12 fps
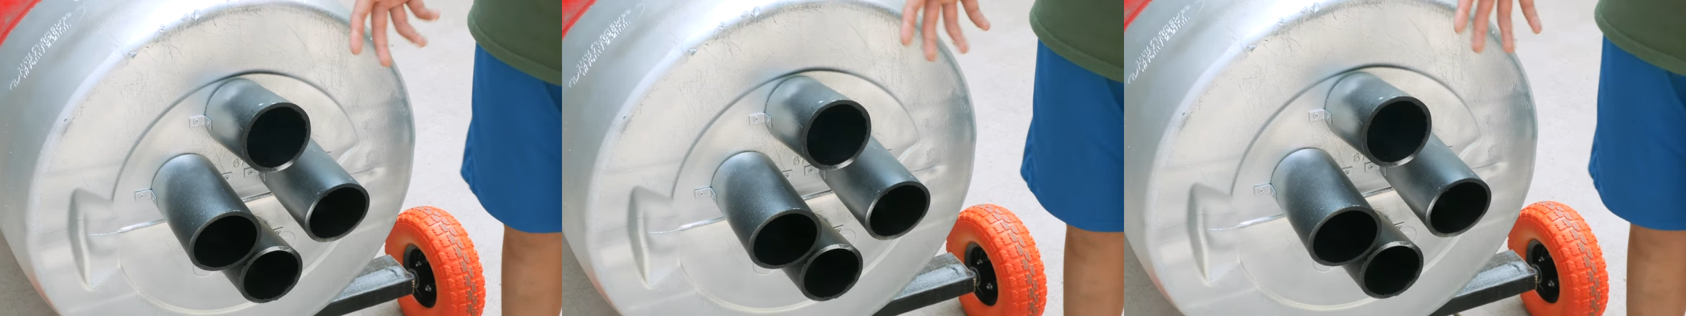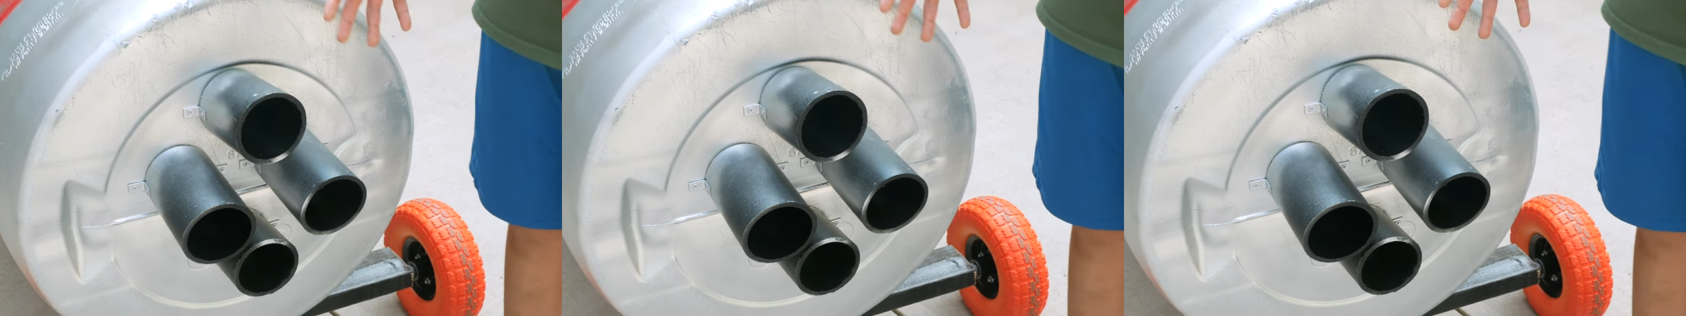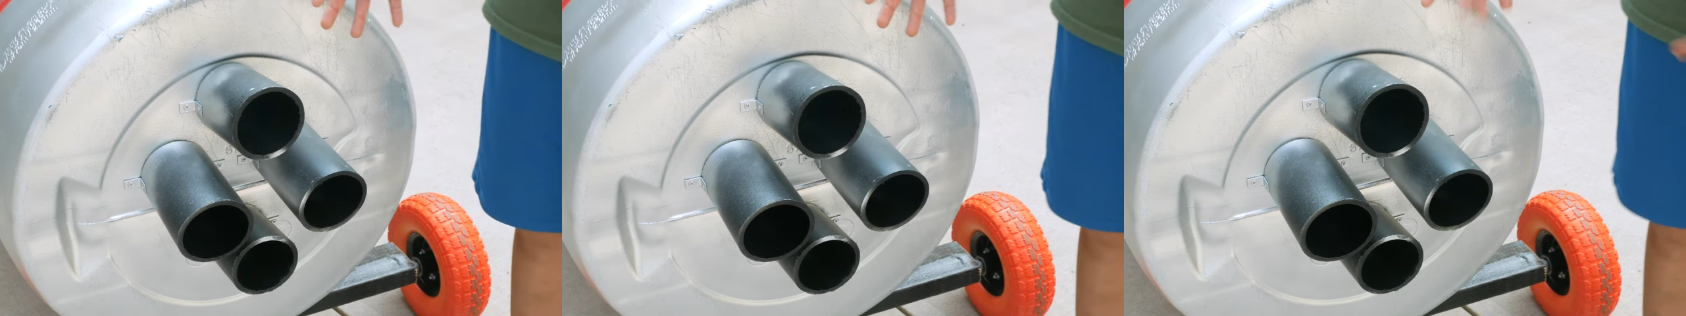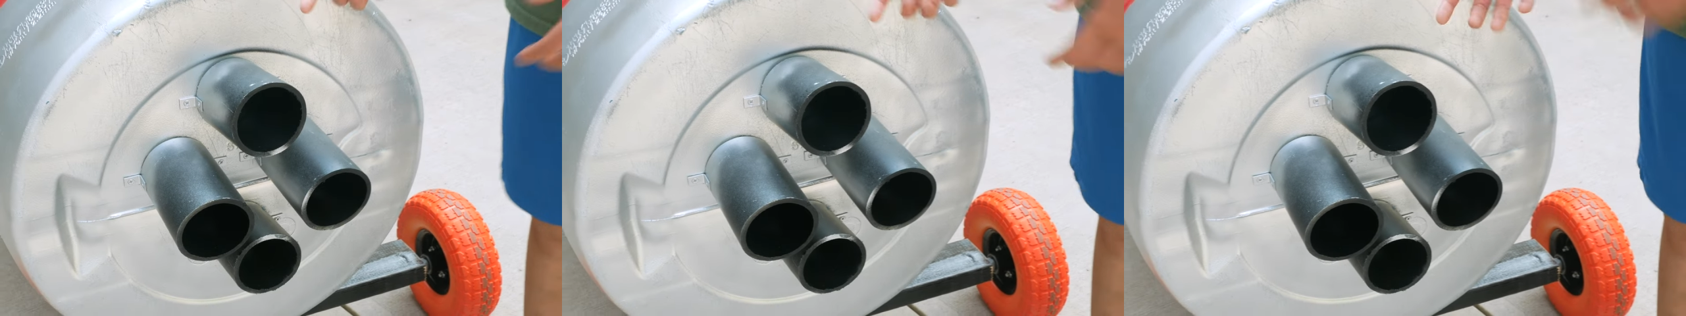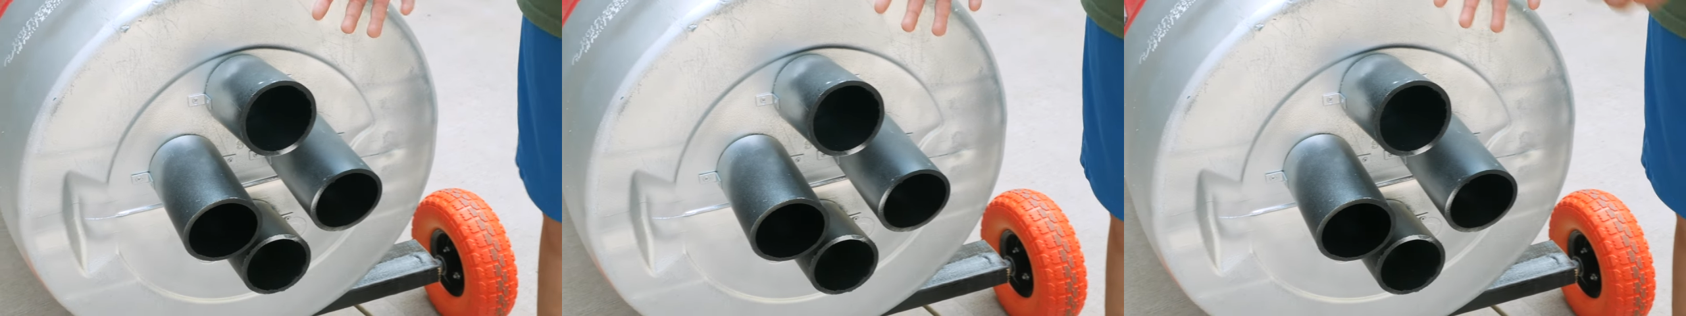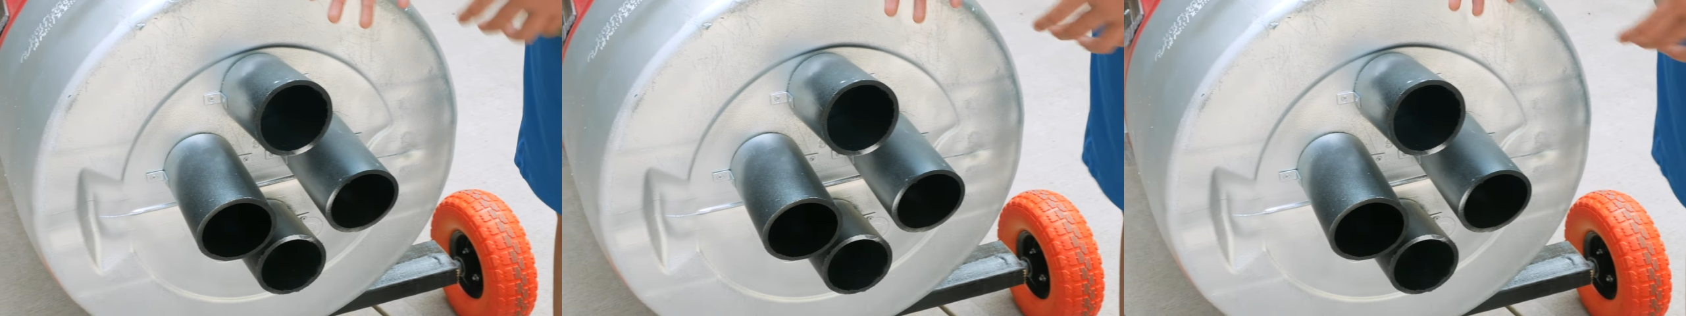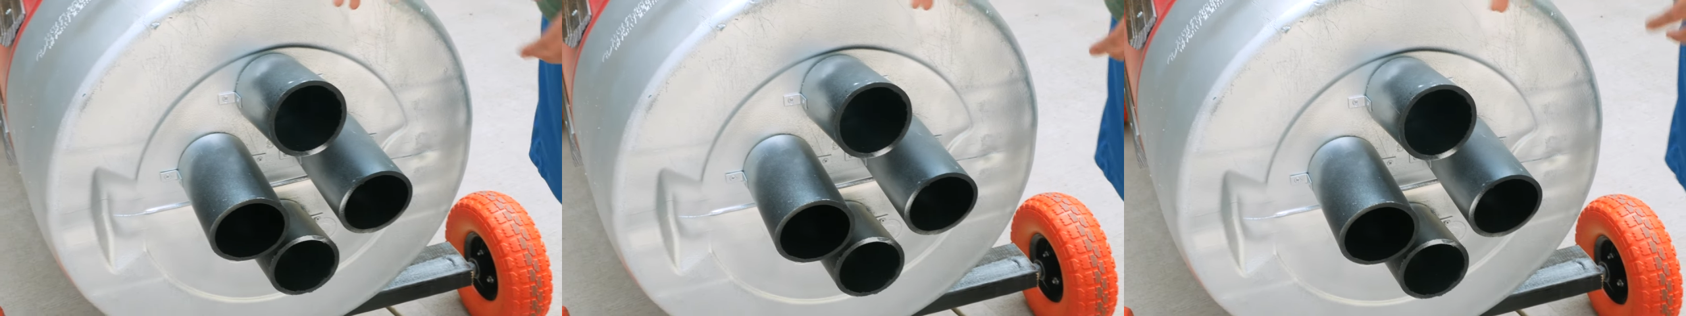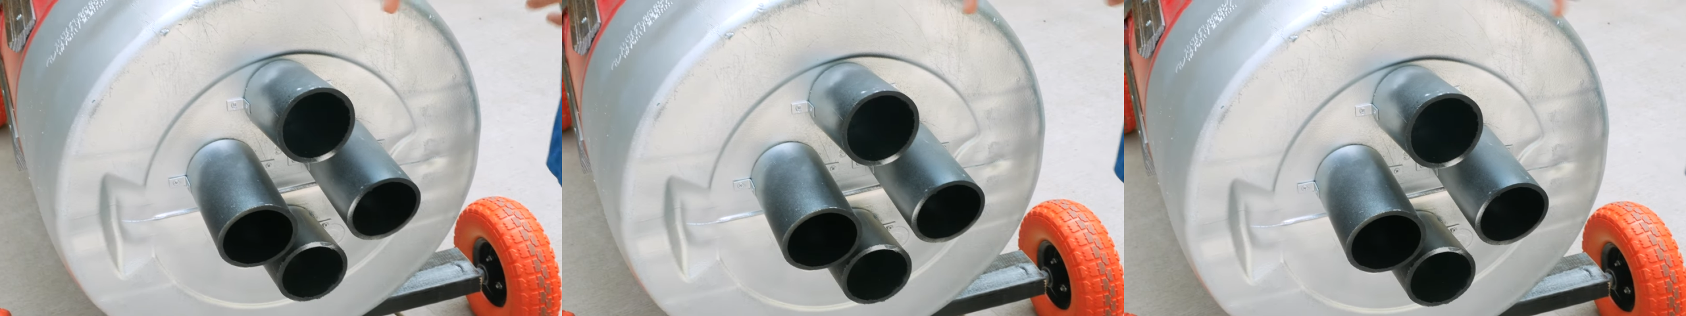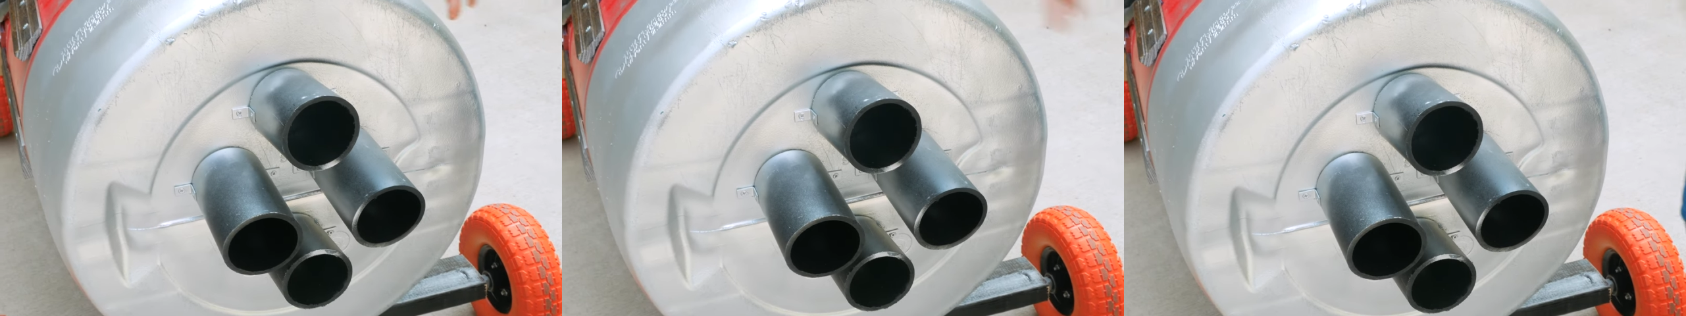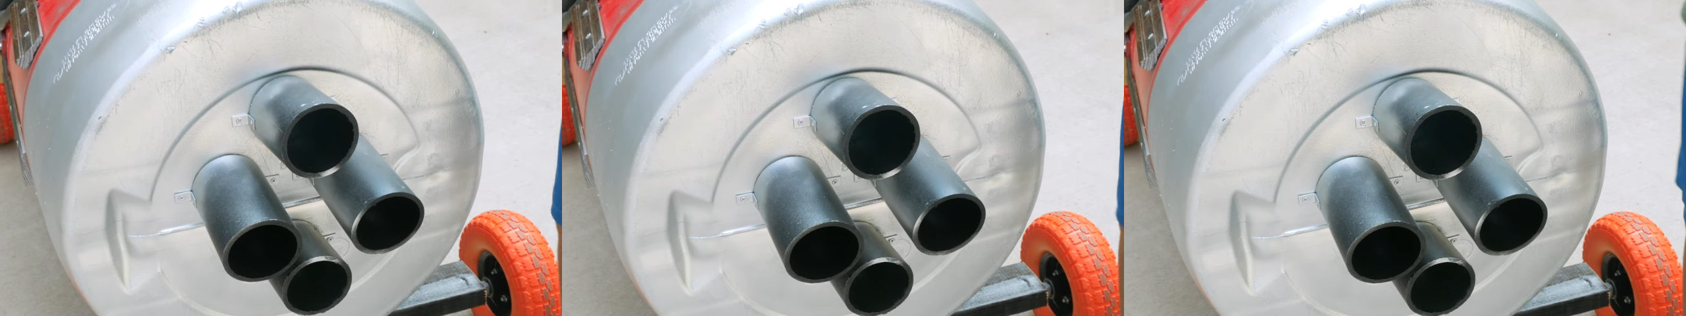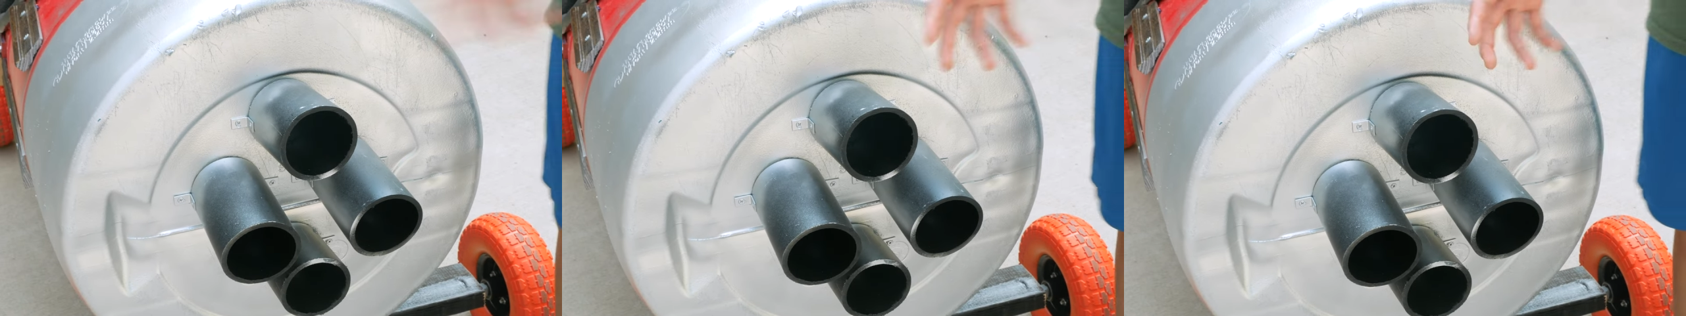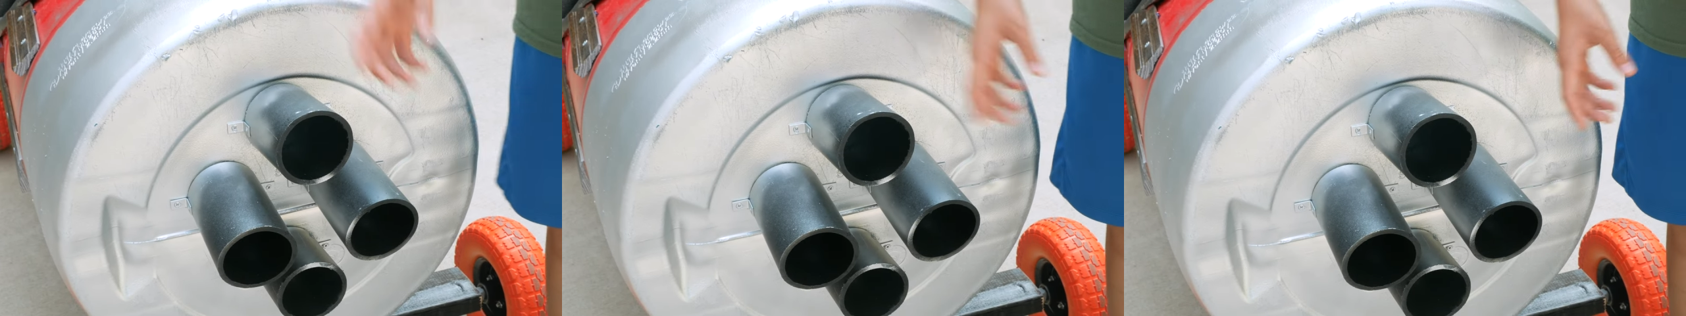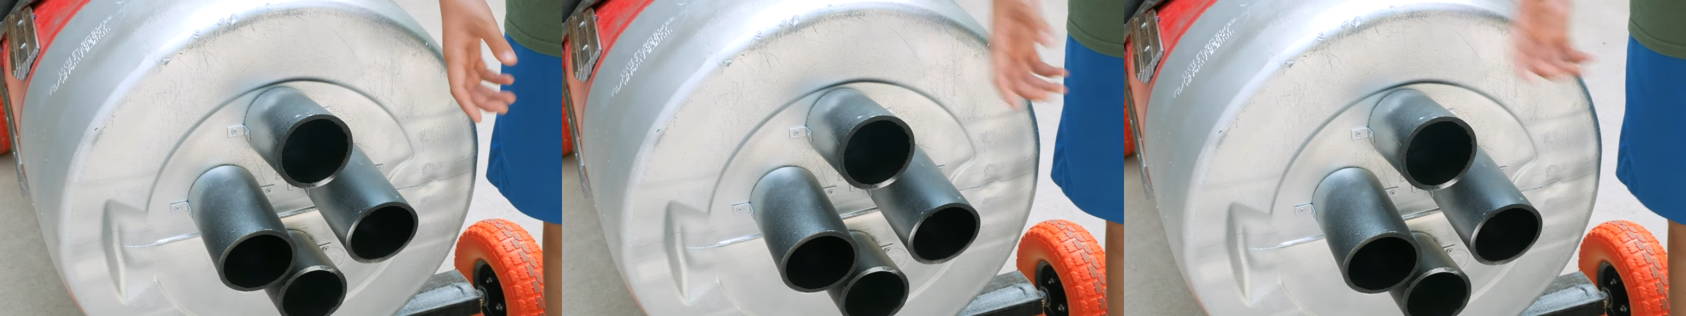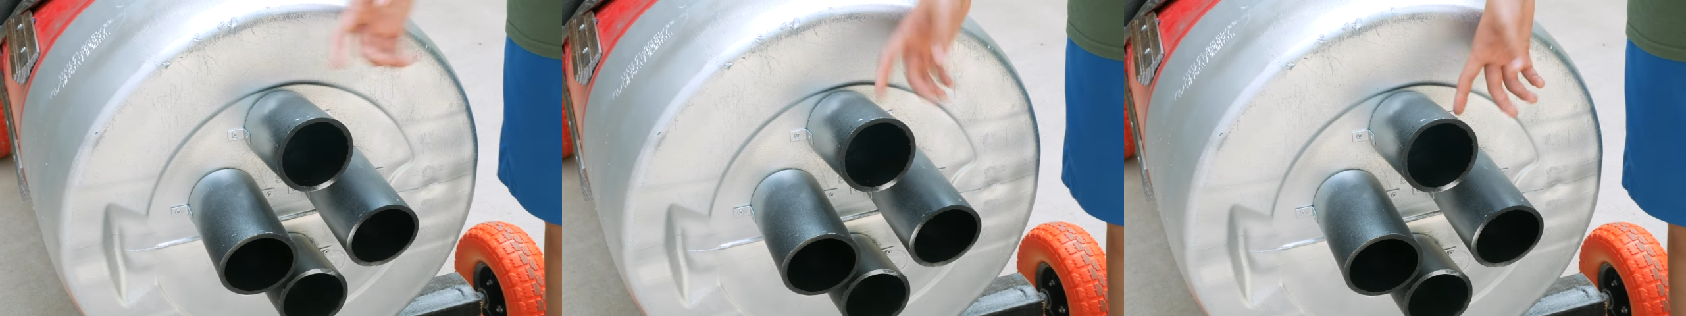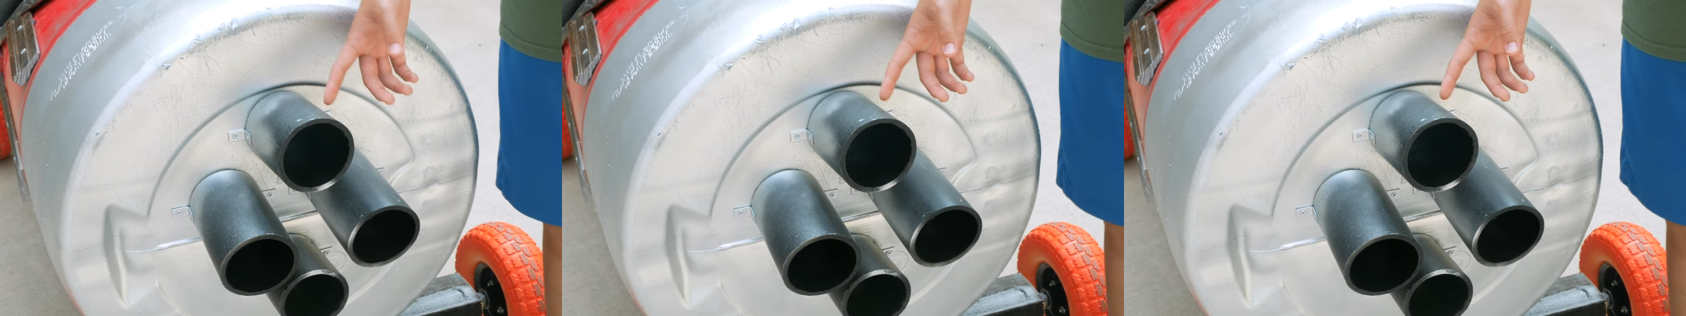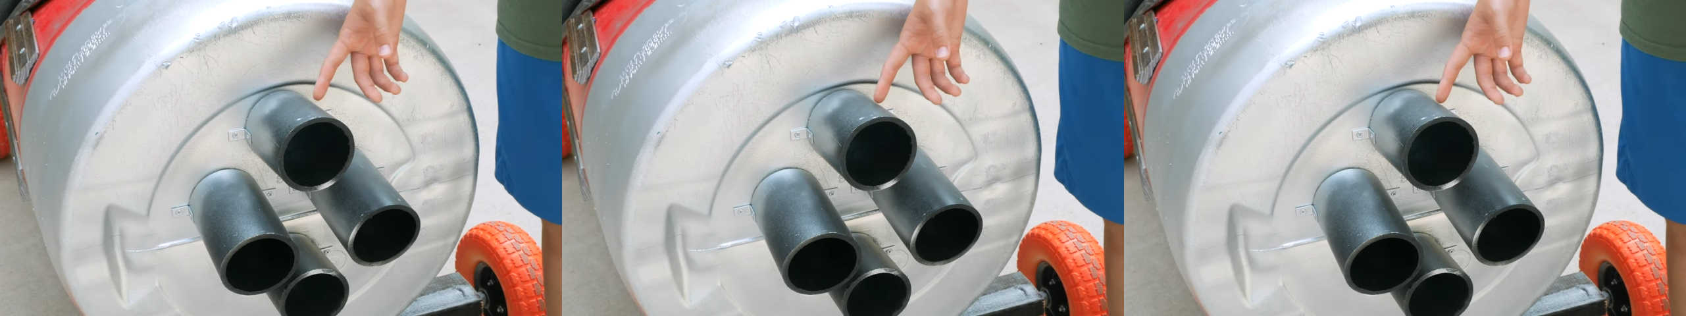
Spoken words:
Nobody's mouth can be seen.